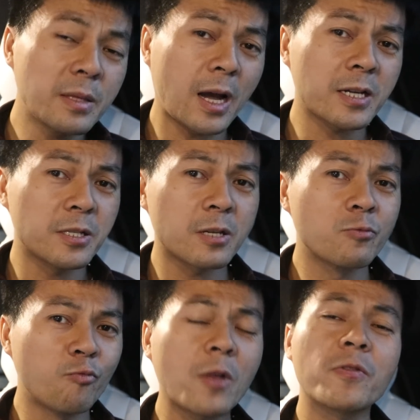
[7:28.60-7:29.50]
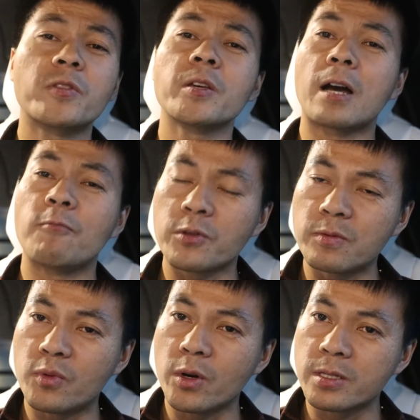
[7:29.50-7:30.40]
actually, there's one thing I want
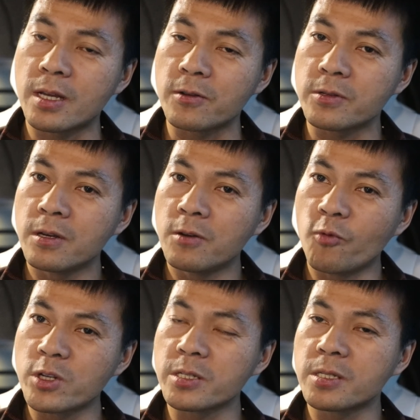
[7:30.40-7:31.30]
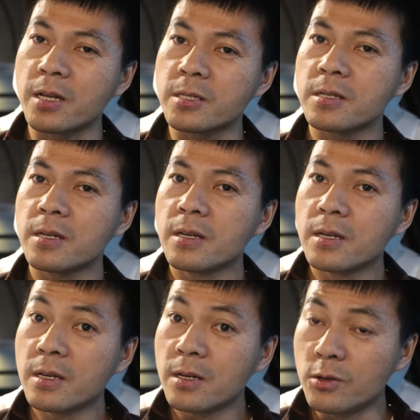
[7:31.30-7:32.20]
to point out, which is that,
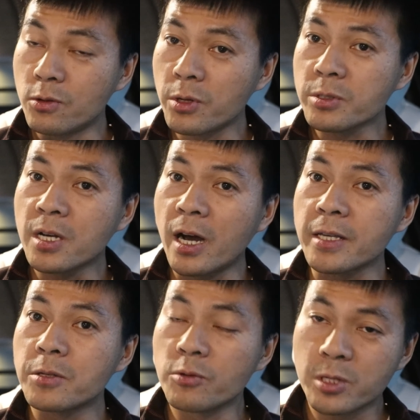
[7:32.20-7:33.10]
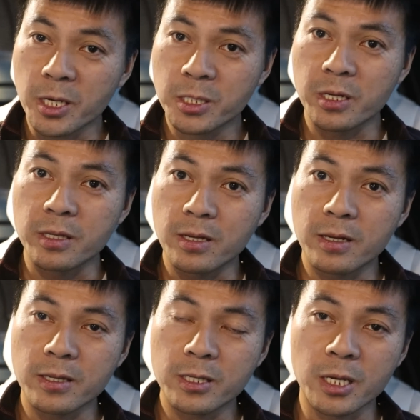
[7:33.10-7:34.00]
you know, those guys who tested
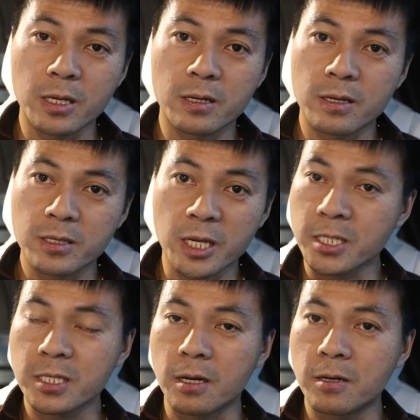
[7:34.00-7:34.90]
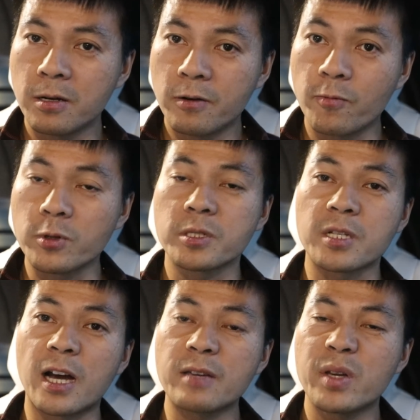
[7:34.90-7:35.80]
Tesla
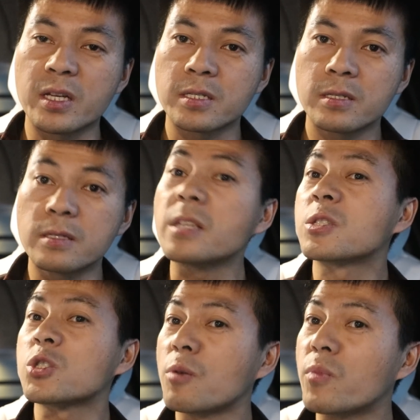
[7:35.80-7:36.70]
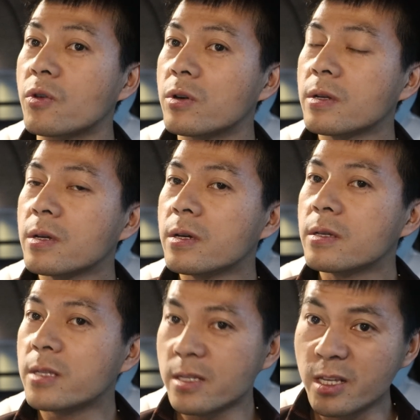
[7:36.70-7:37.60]
versus I-Pace this summer,
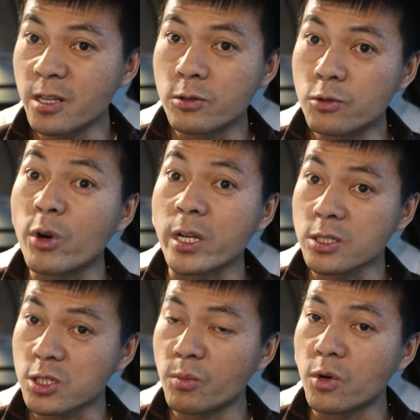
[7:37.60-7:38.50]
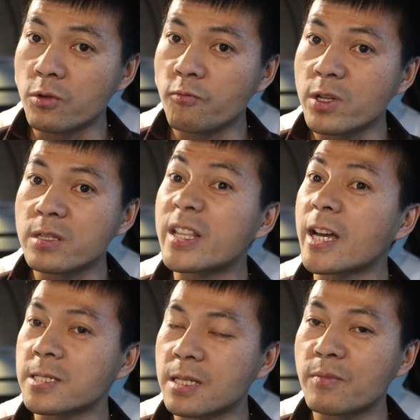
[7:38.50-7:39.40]
they did it during summer with
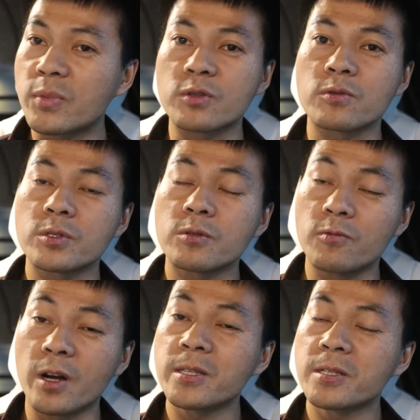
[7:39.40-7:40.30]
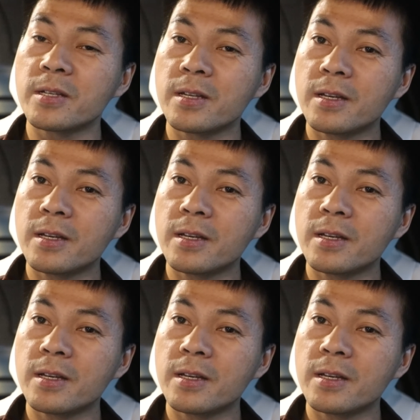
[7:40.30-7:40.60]
nice temperatures, right?